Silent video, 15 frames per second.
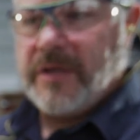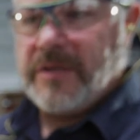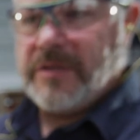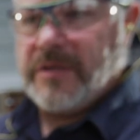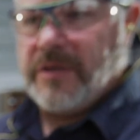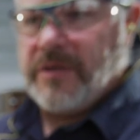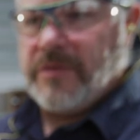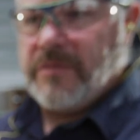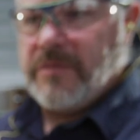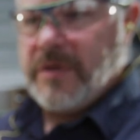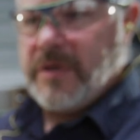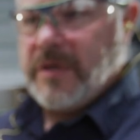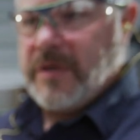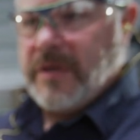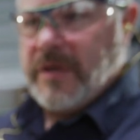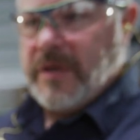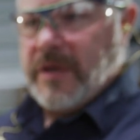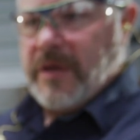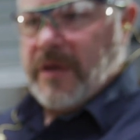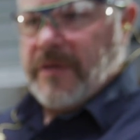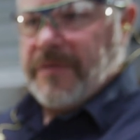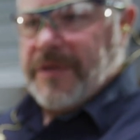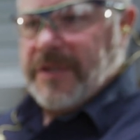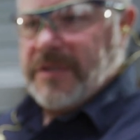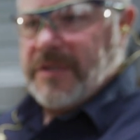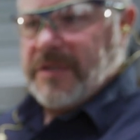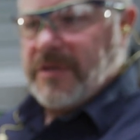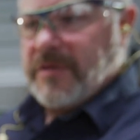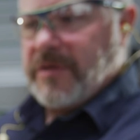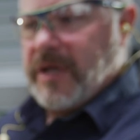So this
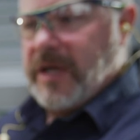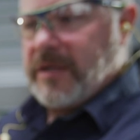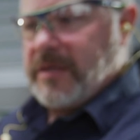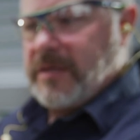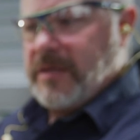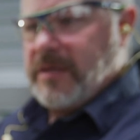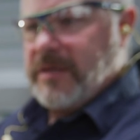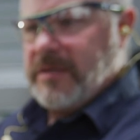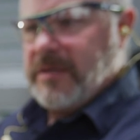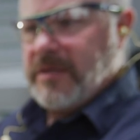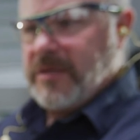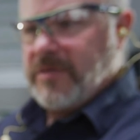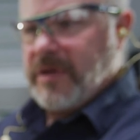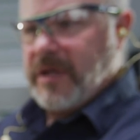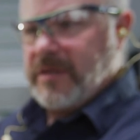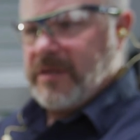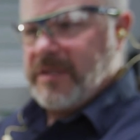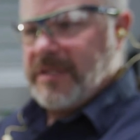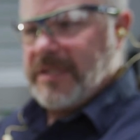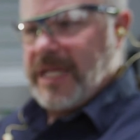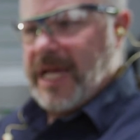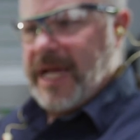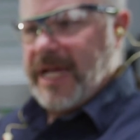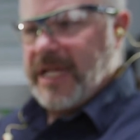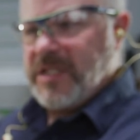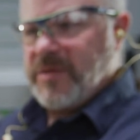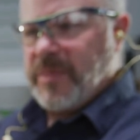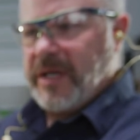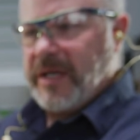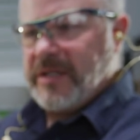is correct, this is correct, this is a high
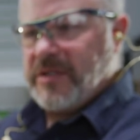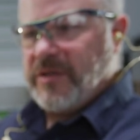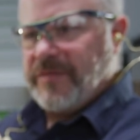spot.